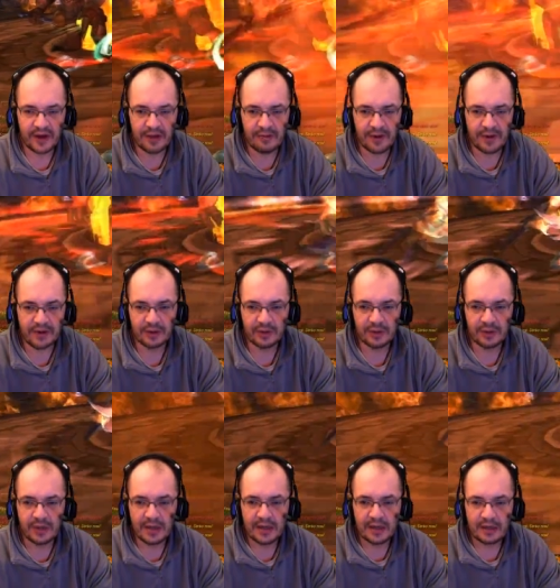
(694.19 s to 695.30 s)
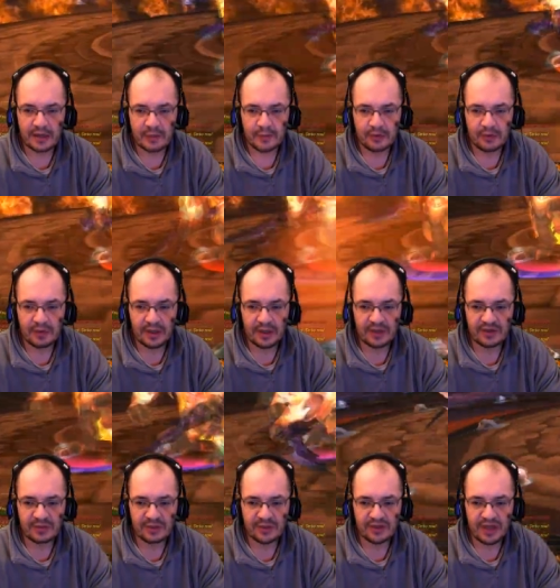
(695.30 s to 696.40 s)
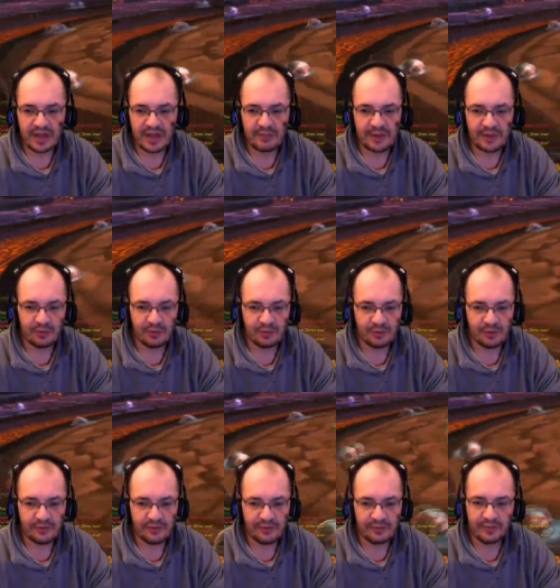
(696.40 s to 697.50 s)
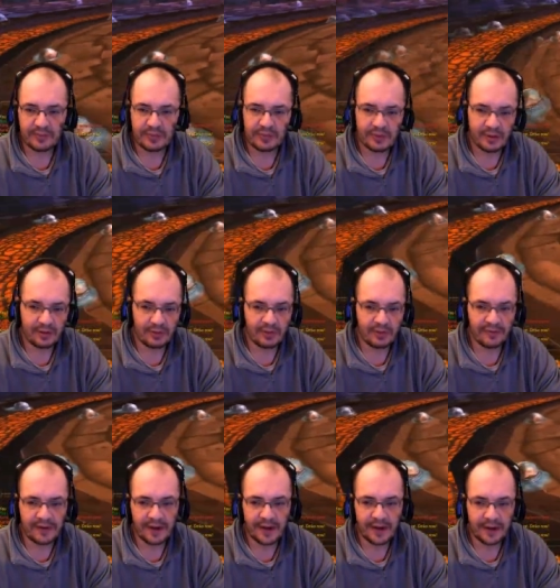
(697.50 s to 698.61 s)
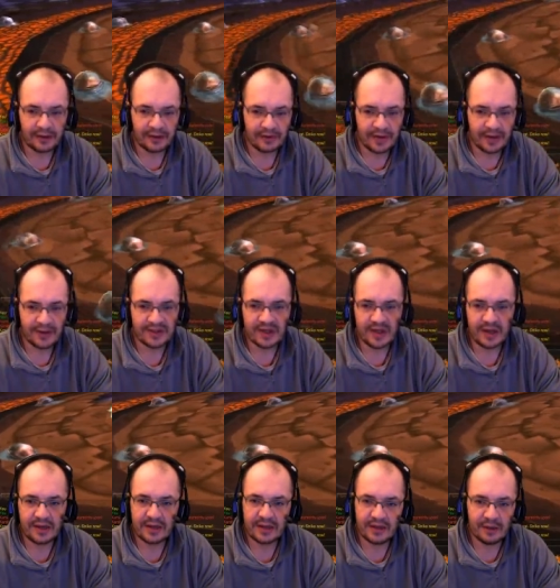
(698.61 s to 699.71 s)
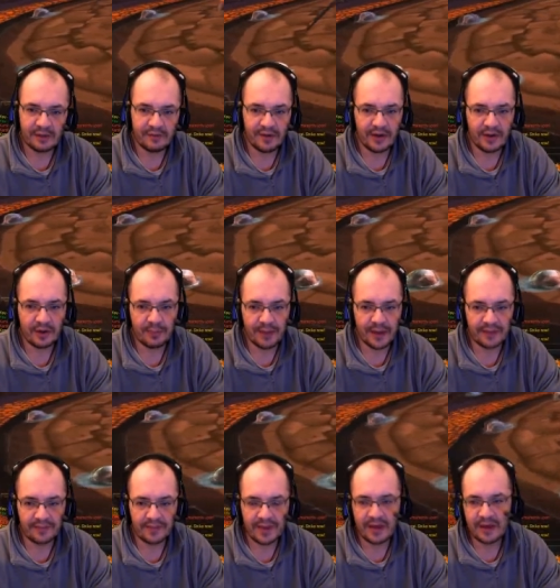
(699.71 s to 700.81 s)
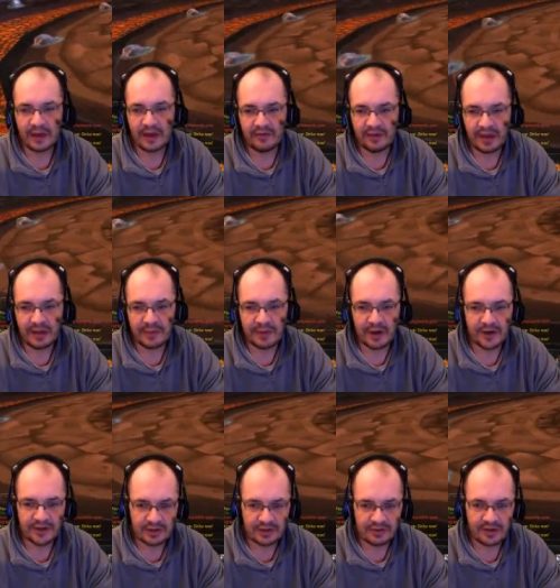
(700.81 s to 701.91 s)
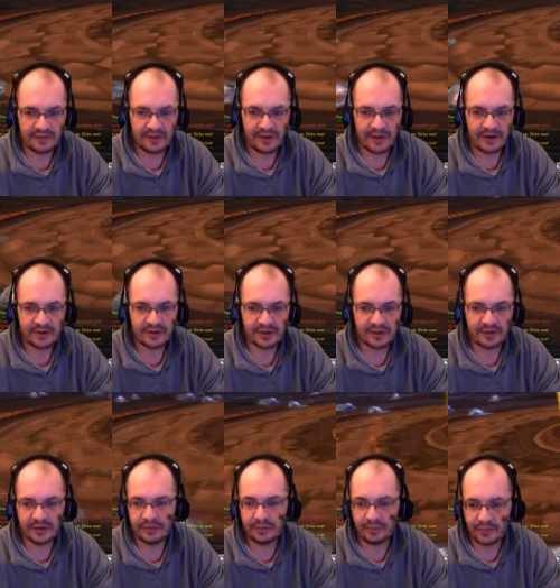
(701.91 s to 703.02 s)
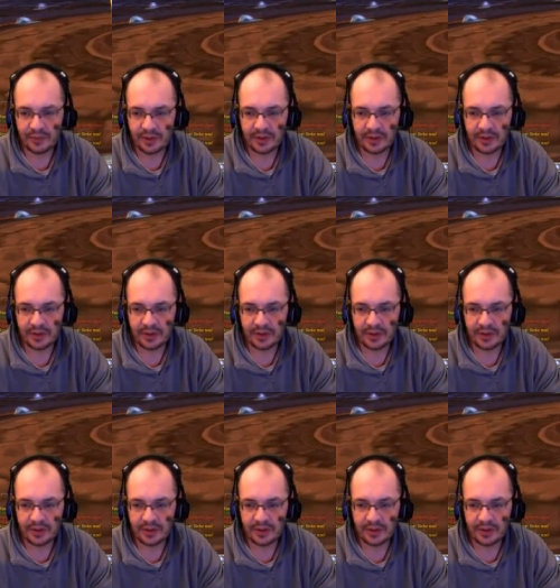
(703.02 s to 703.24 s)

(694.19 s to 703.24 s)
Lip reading: fire around you. Now what we're doing here is we just tell our pet to move through the fire and to the other side, and then he'll follow your pet. Every time he goes through that fiery circle,